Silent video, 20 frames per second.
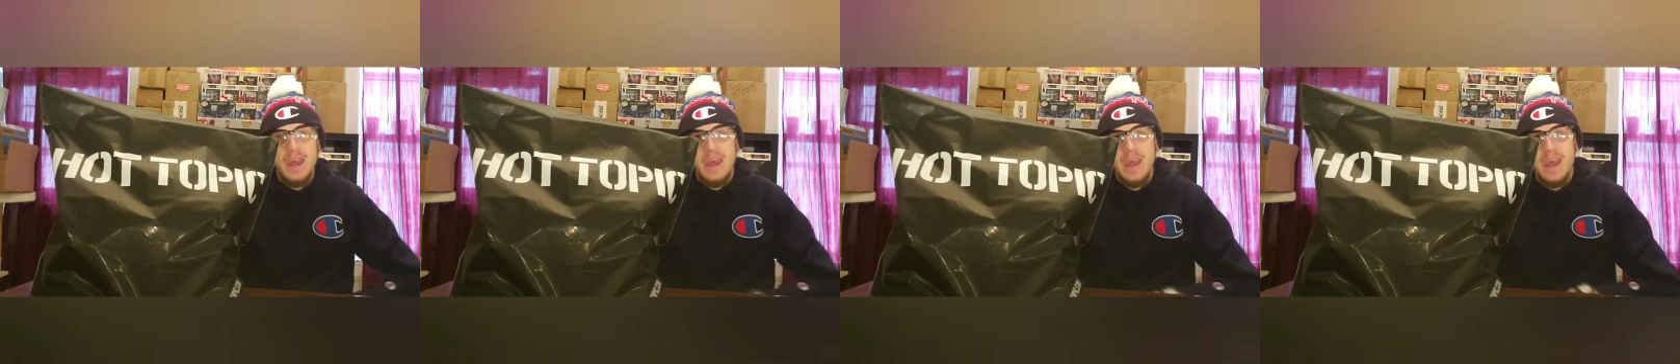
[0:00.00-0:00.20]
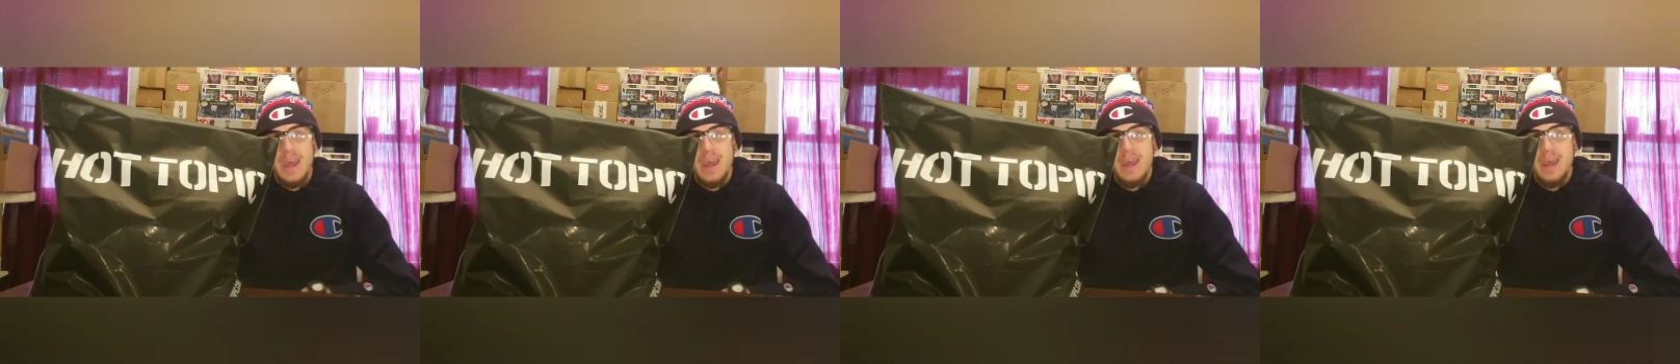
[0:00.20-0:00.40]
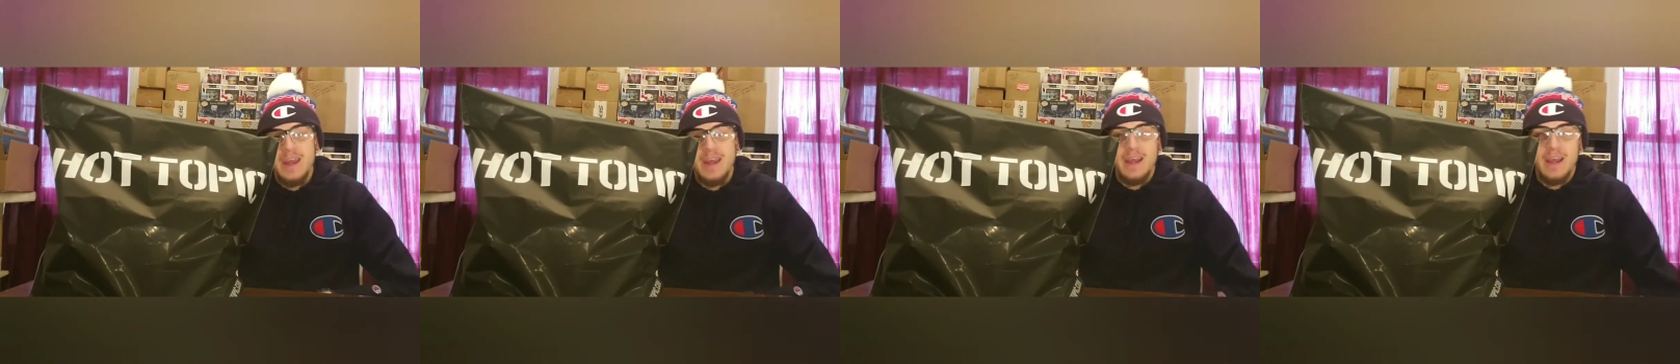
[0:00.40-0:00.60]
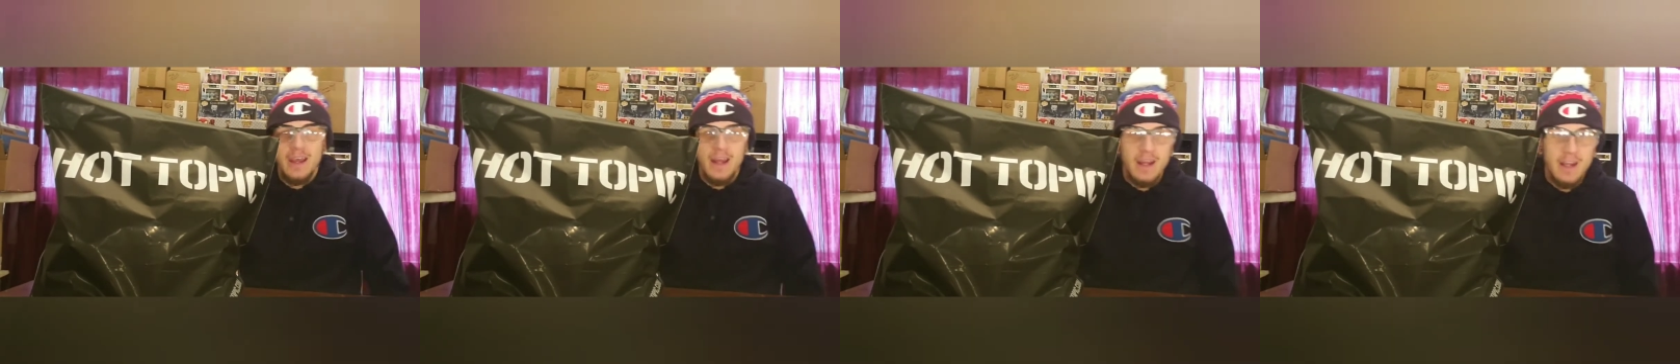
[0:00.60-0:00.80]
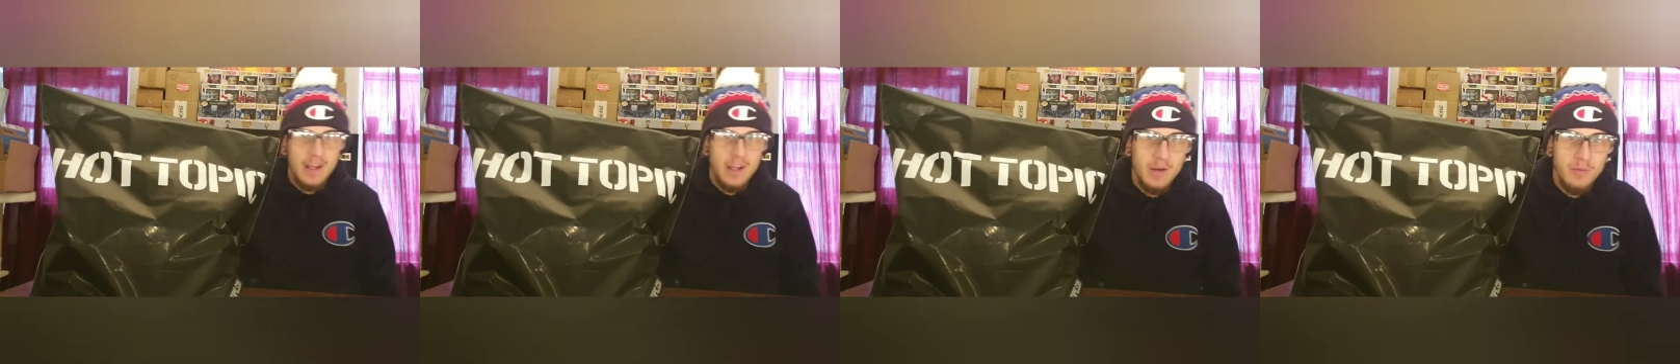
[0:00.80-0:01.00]
and I
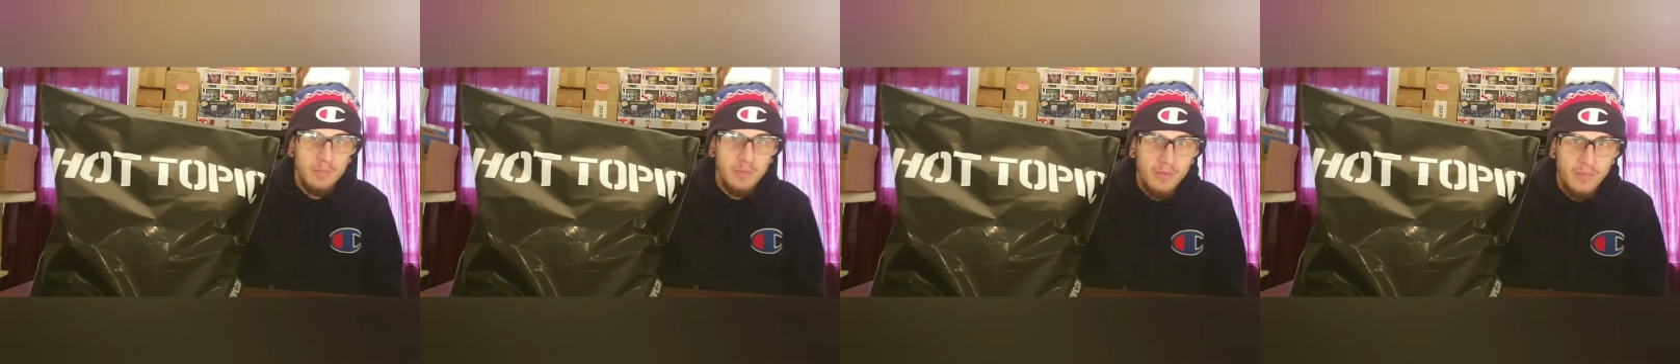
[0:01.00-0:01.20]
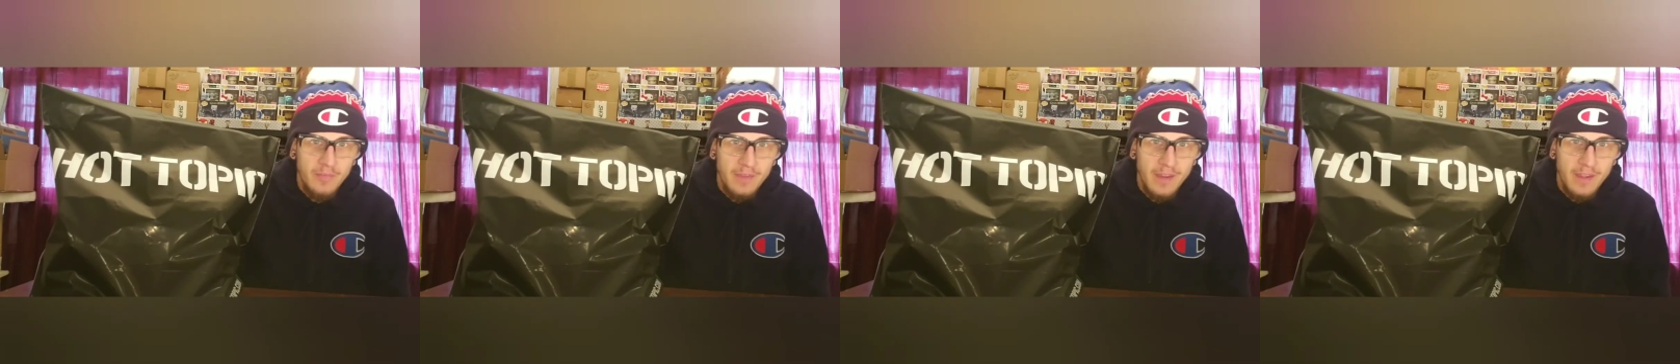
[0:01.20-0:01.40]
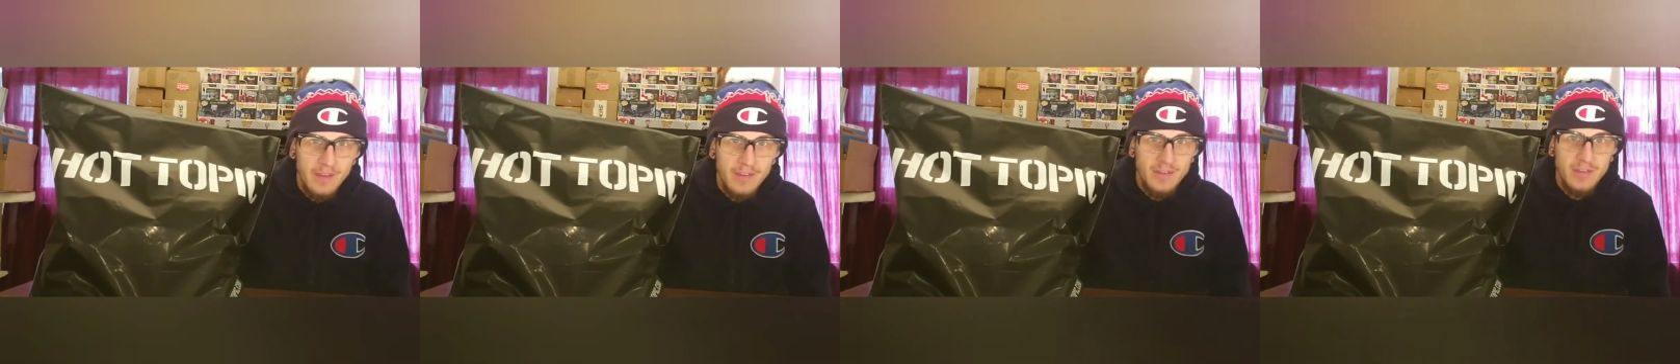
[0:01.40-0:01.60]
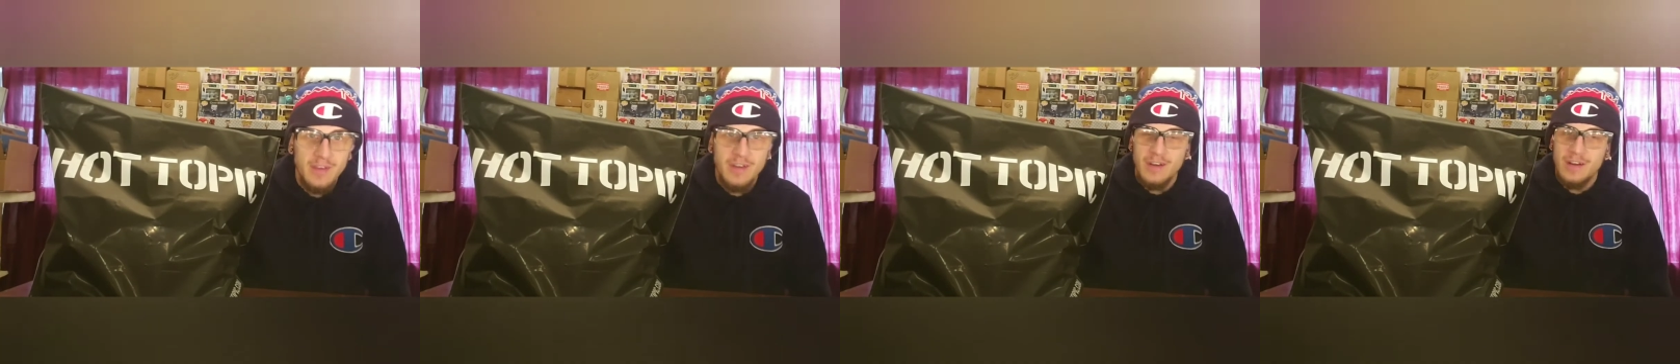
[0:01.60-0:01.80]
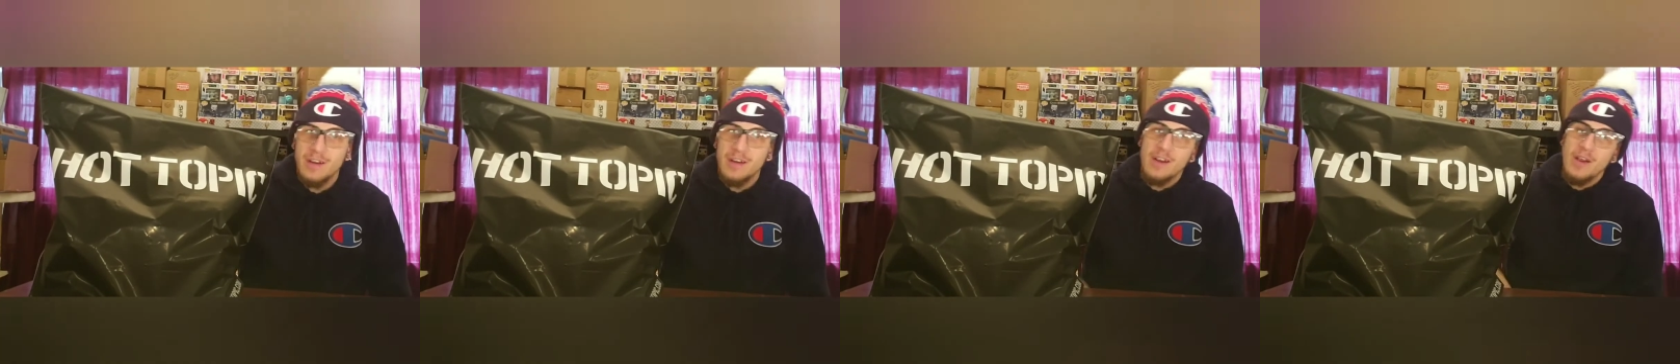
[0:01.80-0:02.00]
got a couple of things
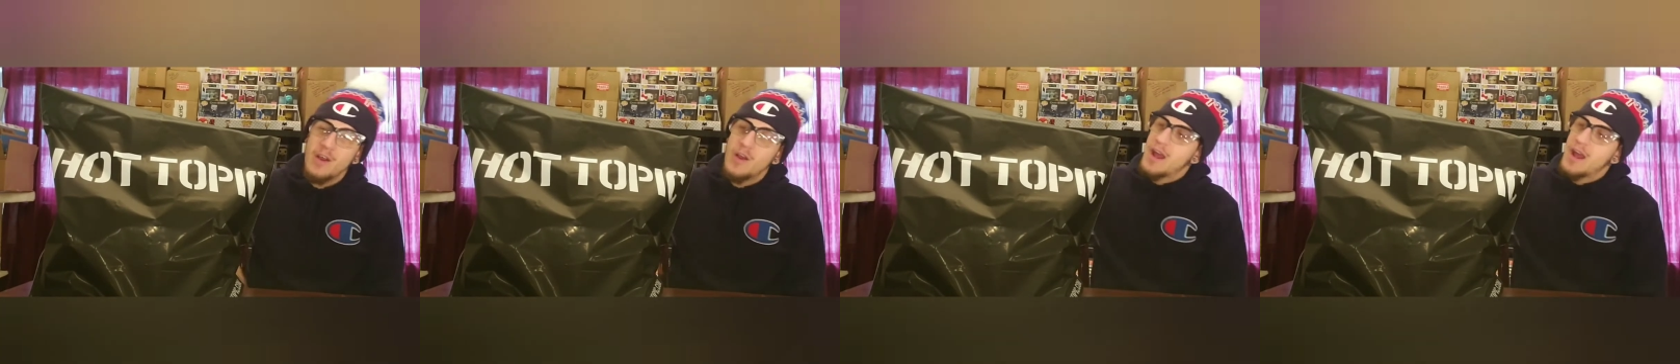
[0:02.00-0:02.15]
here.